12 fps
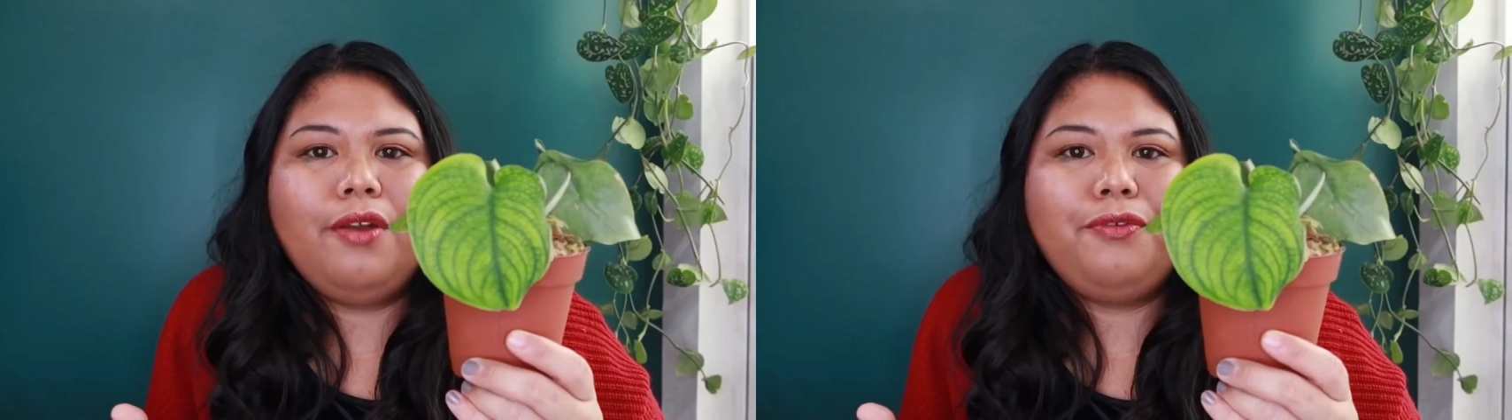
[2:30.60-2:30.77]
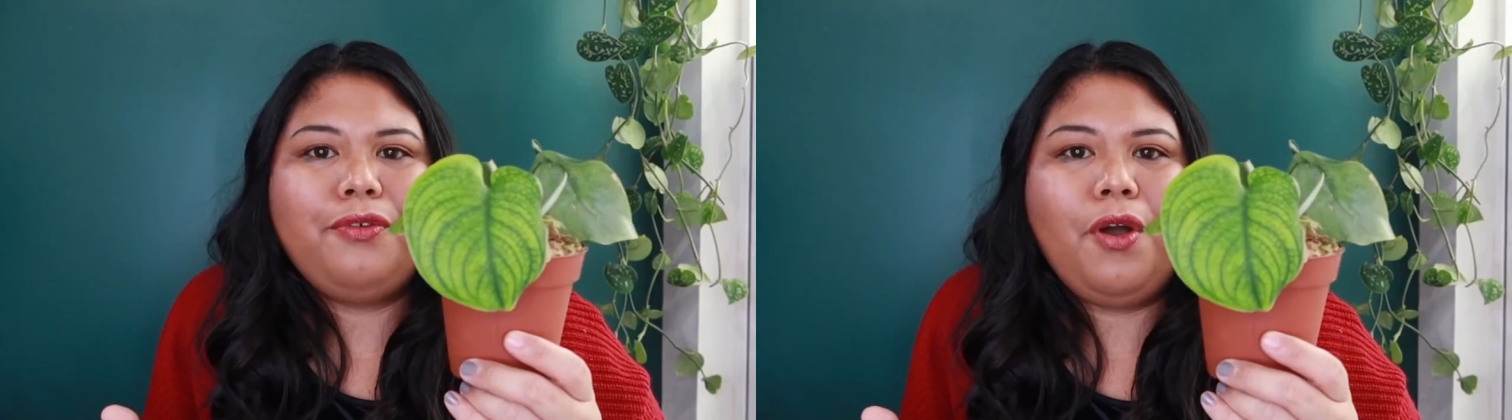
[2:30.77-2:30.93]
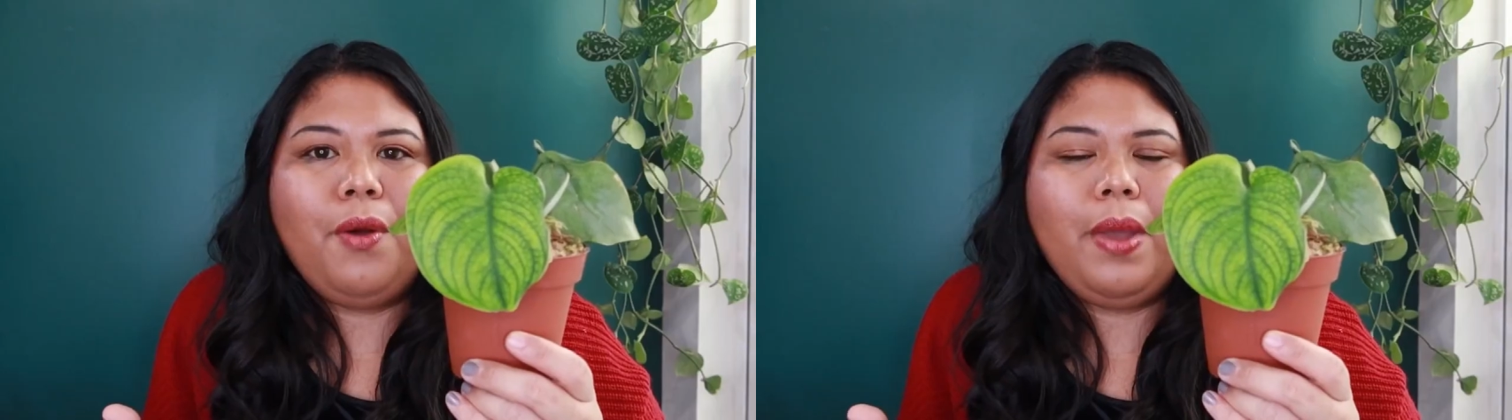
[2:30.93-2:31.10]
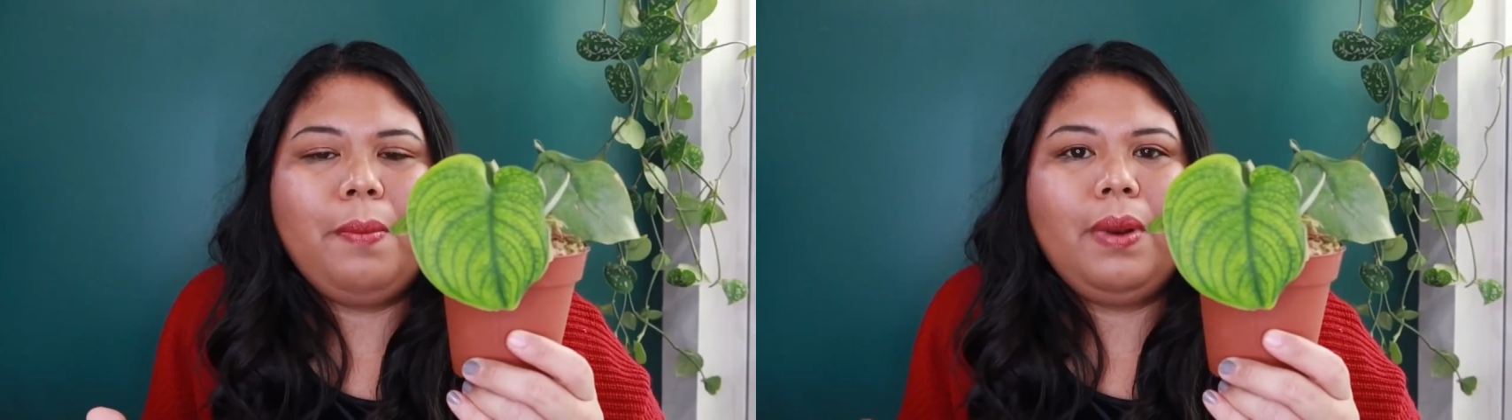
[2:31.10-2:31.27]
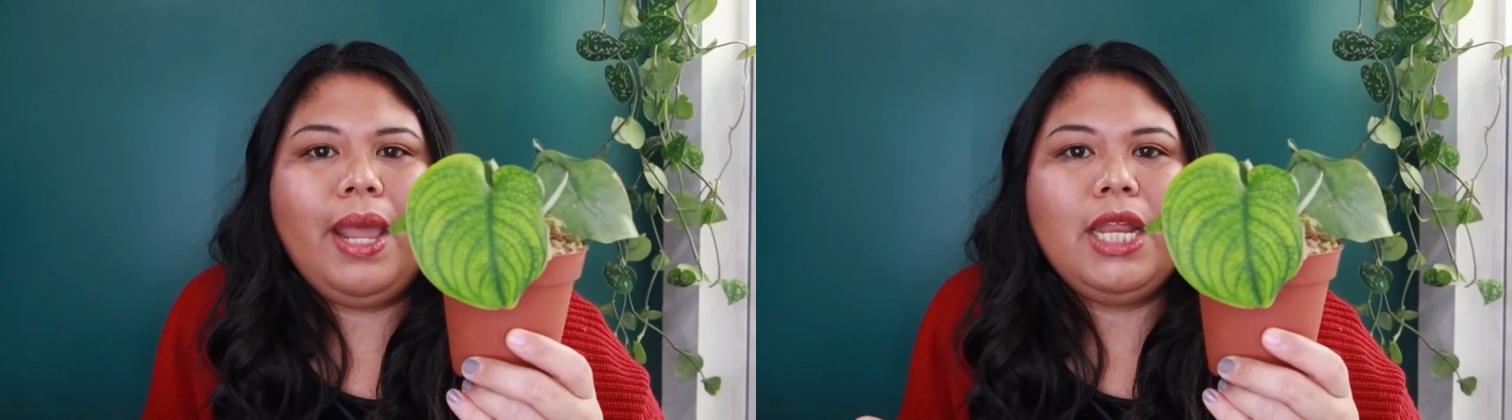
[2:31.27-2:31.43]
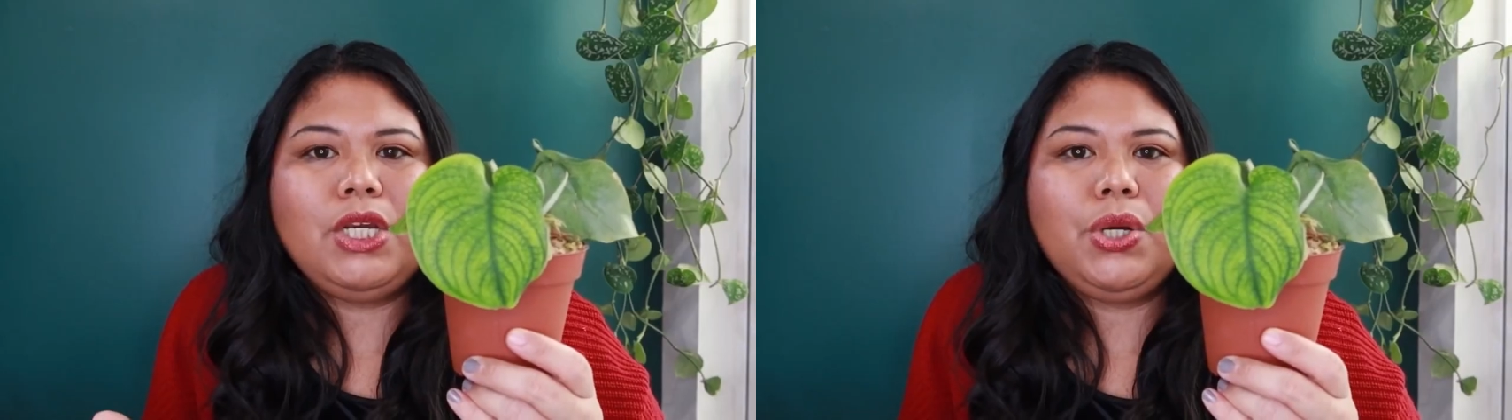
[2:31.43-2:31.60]
from a
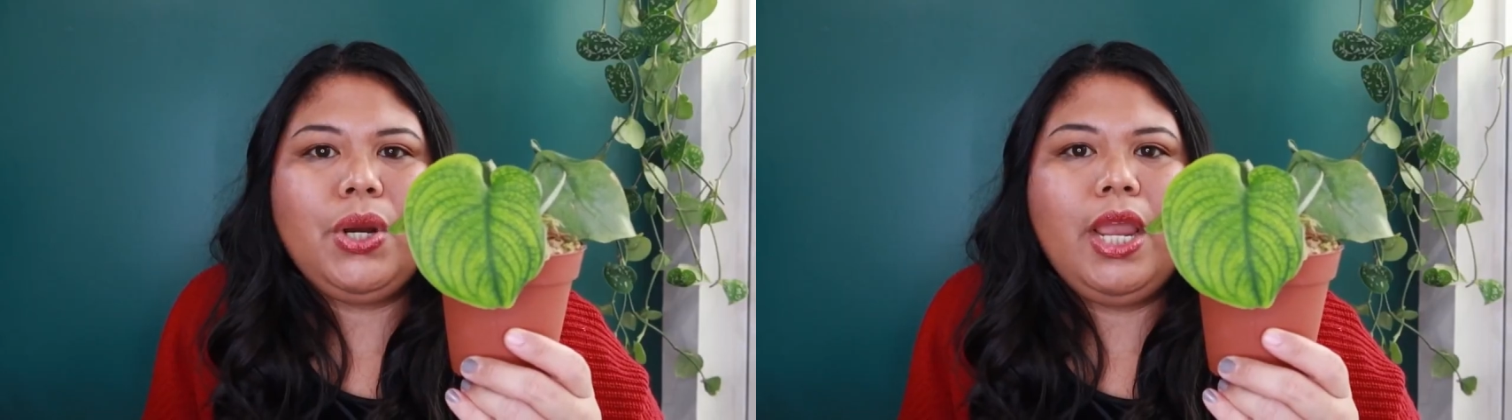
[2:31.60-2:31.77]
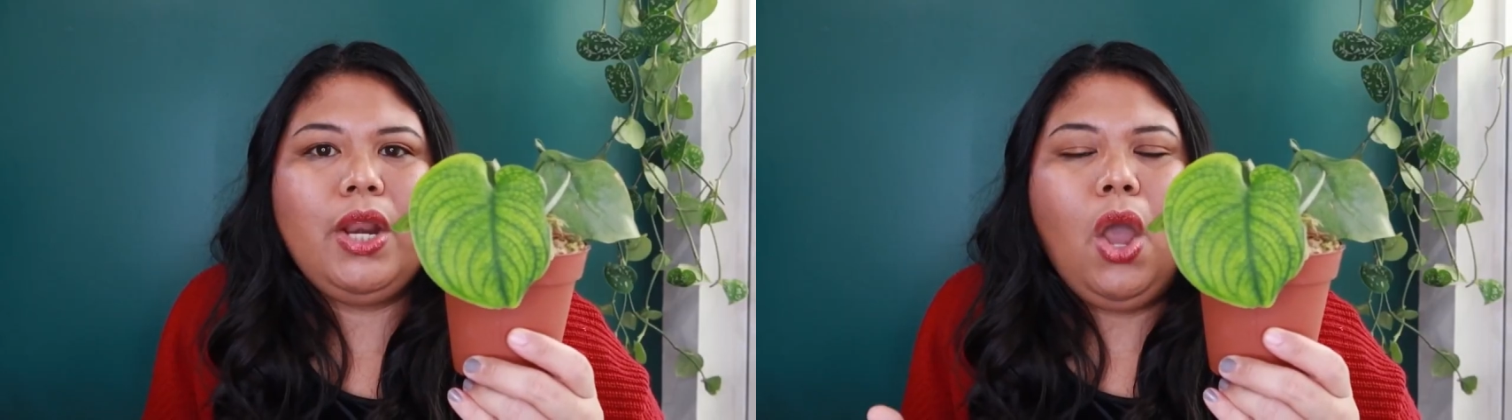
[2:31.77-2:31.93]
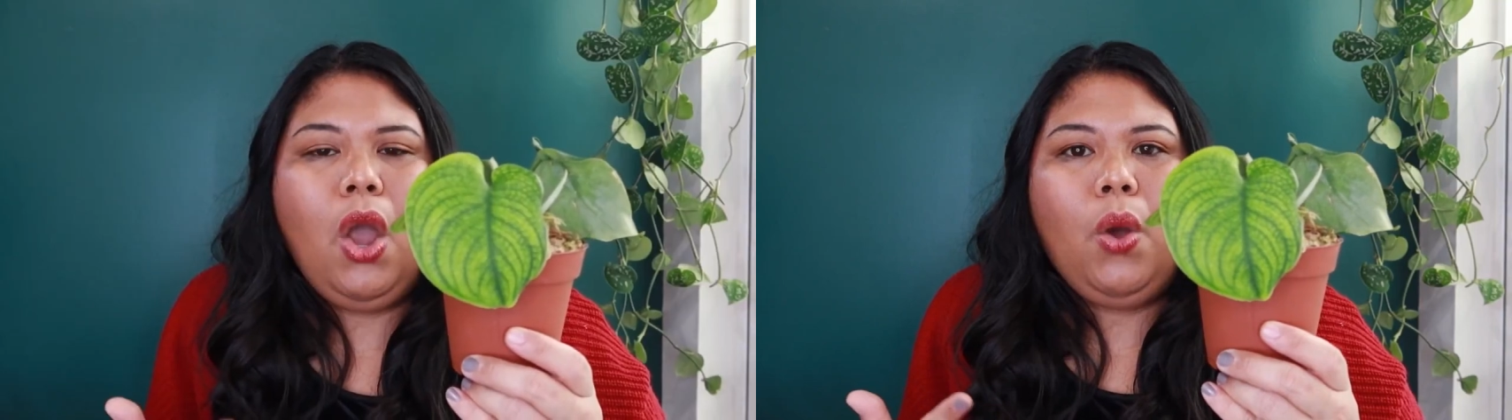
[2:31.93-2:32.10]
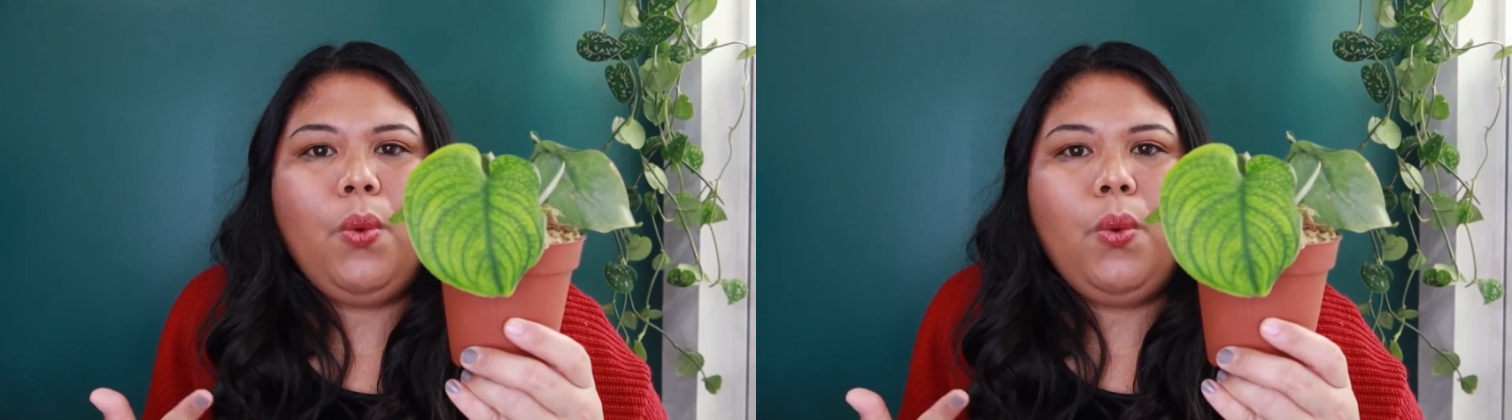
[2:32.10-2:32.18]
plant trade